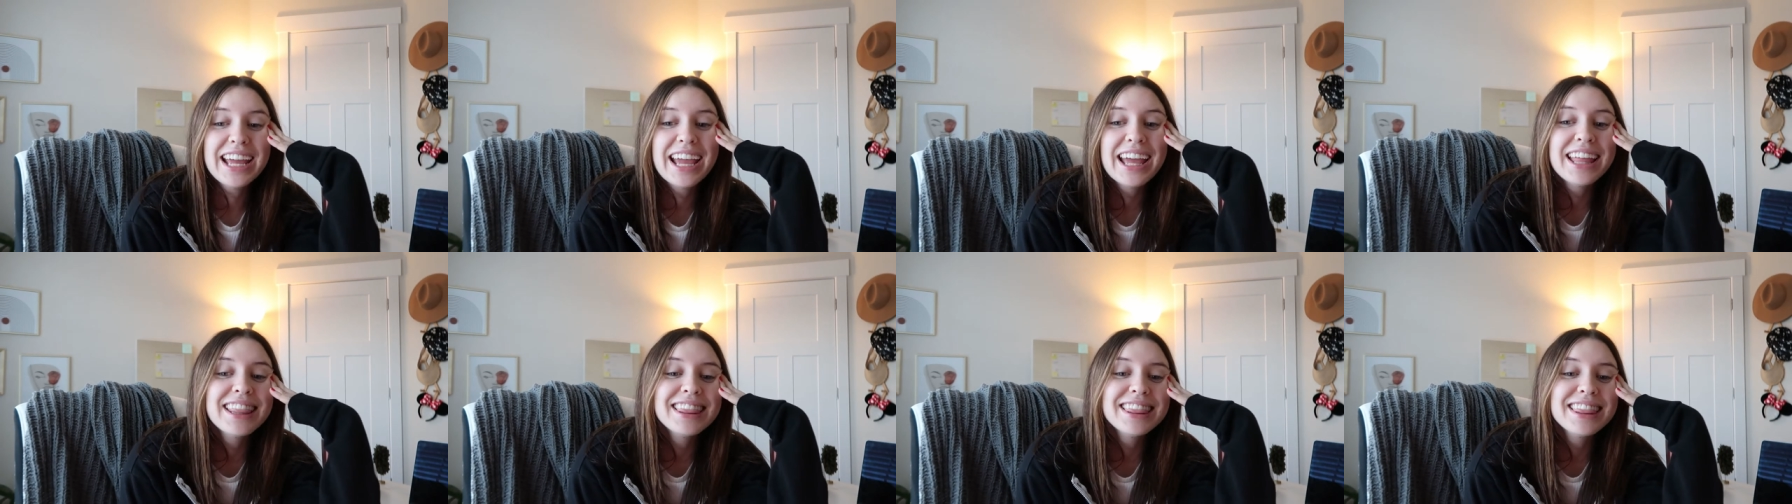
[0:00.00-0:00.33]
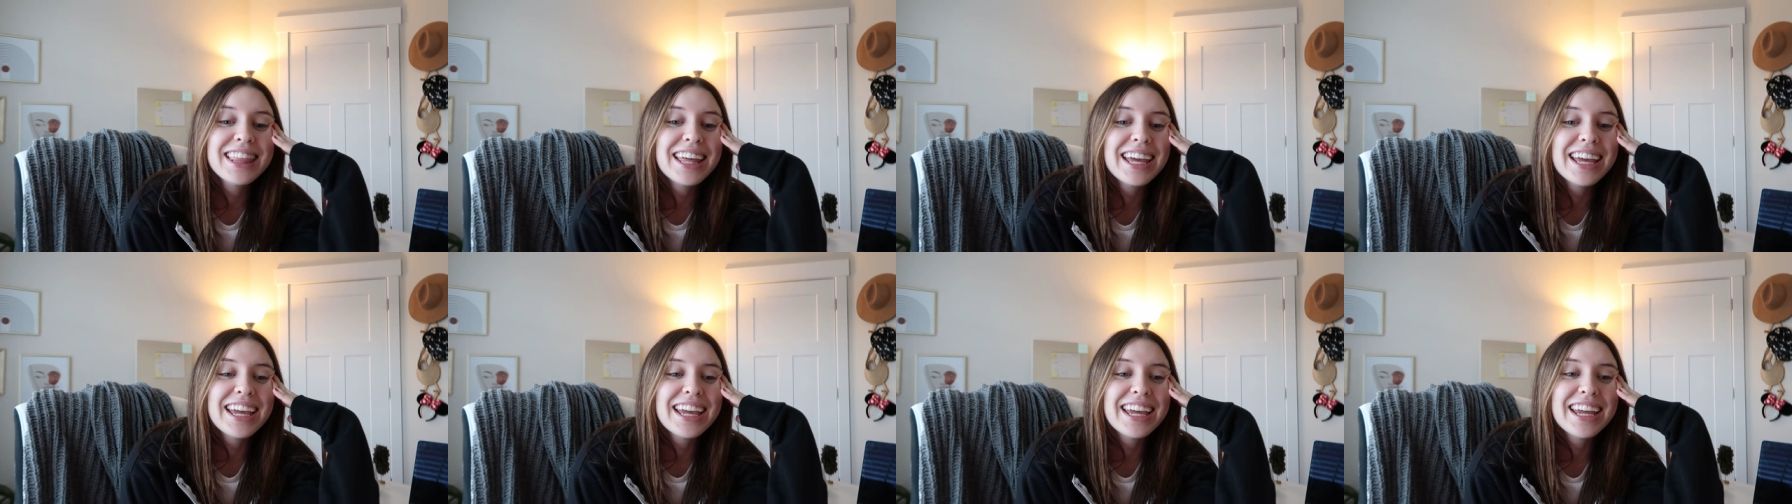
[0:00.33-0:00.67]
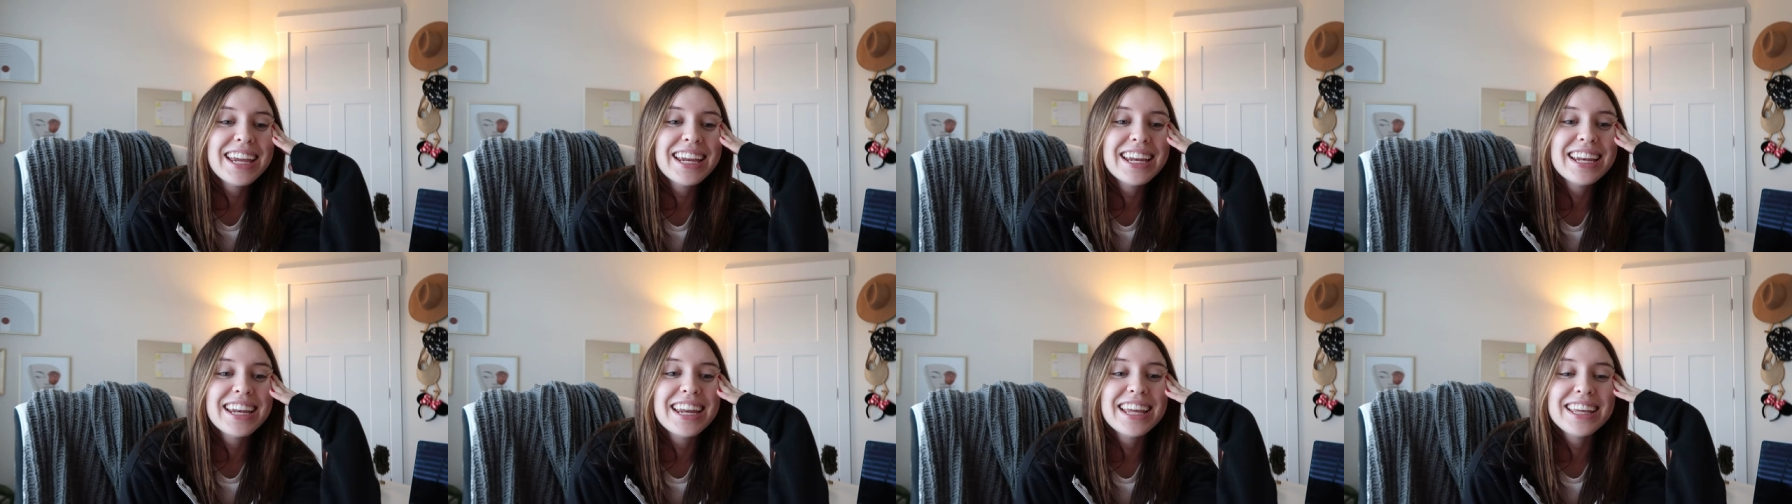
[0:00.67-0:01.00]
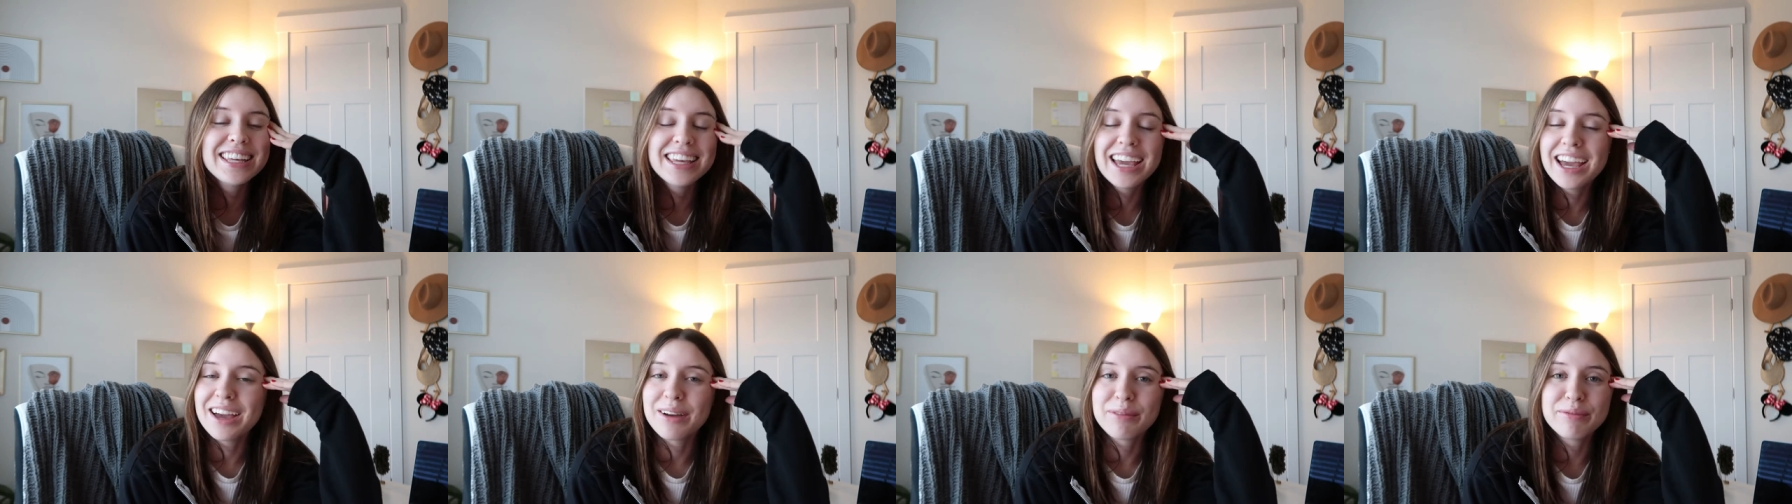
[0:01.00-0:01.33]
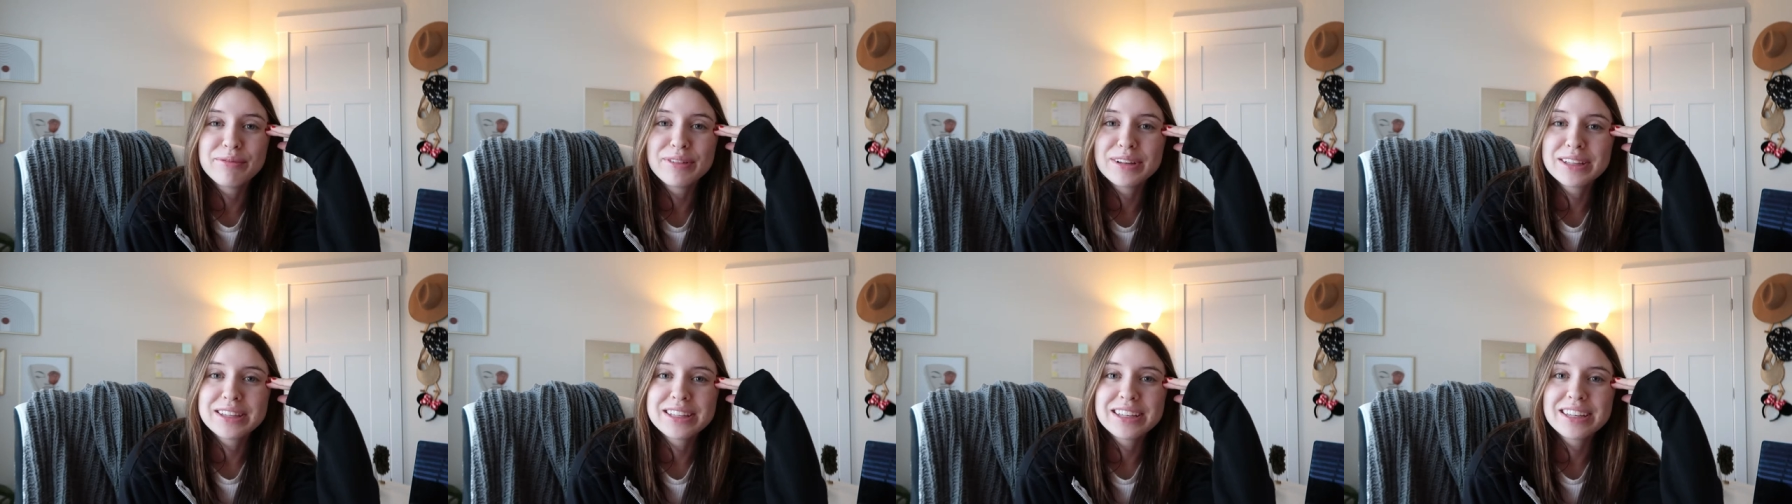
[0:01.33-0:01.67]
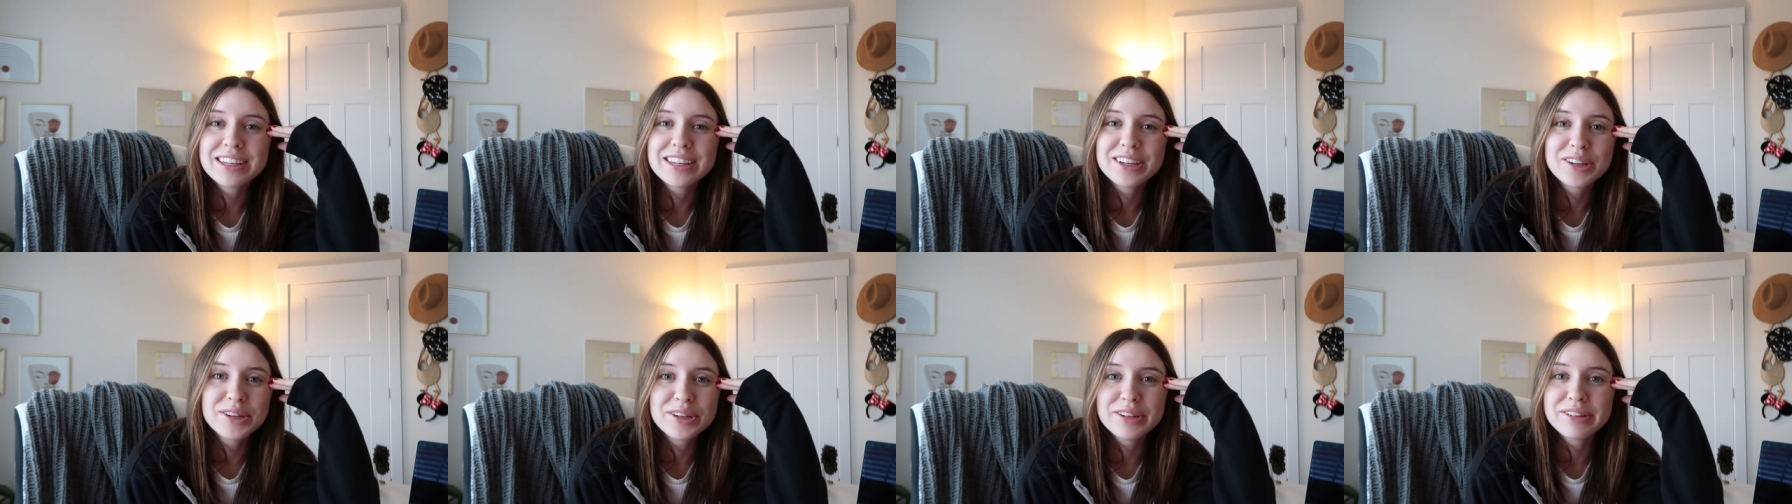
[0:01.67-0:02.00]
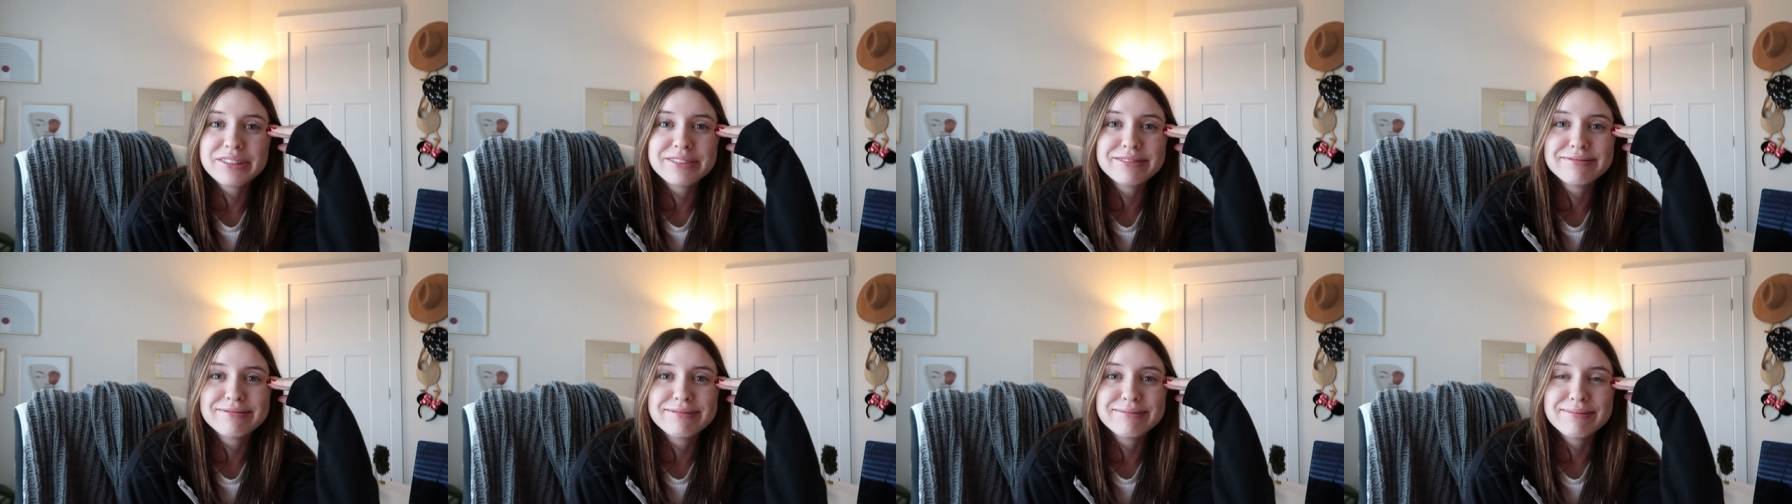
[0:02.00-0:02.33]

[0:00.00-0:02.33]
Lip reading: And then yeah, I'm feeling good